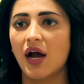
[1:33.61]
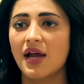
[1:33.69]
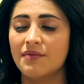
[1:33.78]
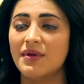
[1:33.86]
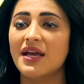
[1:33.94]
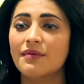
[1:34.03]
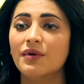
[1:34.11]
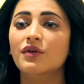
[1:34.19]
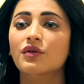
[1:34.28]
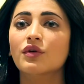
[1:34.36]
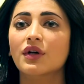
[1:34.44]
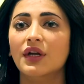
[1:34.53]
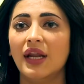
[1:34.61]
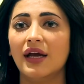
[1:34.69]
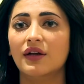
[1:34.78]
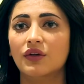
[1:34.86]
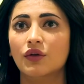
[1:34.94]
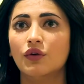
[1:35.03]
I am able to
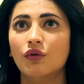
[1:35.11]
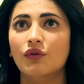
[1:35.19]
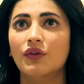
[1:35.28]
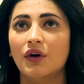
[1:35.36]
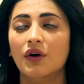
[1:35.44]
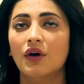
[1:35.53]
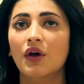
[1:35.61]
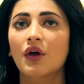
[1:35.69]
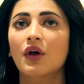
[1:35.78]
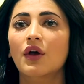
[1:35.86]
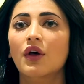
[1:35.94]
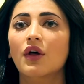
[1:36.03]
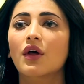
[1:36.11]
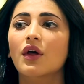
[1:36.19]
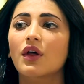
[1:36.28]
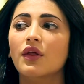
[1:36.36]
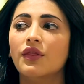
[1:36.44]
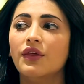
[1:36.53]
connect to
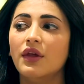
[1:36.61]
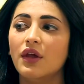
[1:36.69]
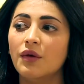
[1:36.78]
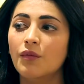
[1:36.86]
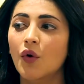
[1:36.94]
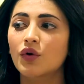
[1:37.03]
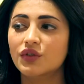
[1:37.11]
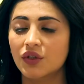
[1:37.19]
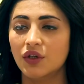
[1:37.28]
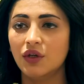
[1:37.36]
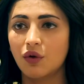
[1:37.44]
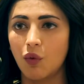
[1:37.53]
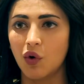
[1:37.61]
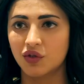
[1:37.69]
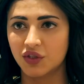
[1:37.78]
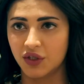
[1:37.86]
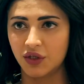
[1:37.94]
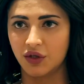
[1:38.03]
the emotional
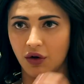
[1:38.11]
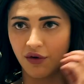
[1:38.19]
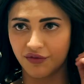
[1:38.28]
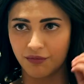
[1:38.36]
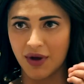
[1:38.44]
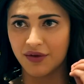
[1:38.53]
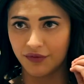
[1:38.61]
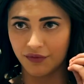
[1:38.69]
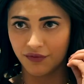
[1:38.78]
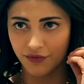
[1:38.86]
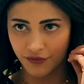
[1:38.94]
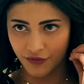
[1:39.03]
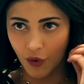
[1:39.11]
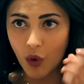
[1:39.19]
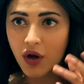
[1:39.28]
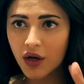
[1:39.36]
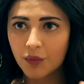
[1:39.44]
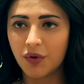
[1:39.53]
quotient of my
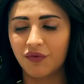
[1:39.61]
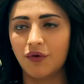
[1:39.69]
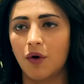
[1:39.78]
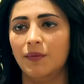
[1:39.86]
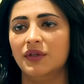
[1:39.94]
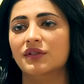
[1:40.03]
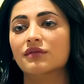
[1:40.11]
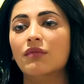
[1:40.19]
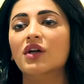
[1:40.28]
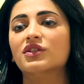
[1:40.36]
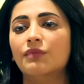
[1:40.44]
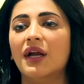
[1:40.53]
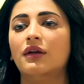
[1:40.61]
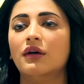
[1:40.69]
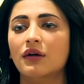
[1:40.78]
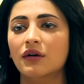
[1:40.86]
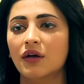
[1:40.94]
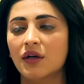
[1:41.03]
vocal performance much
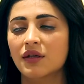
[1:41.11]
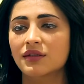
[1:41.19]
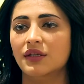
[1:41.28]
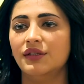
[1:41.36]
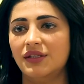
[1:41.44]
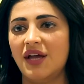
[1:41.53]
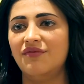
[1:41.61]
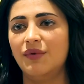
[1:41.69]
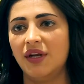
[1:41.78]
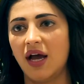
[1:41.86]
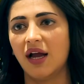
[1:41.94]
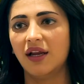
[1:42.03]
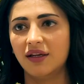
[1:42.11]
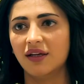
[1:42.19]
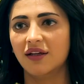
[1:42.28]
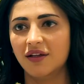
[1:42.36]
better since I've been acting.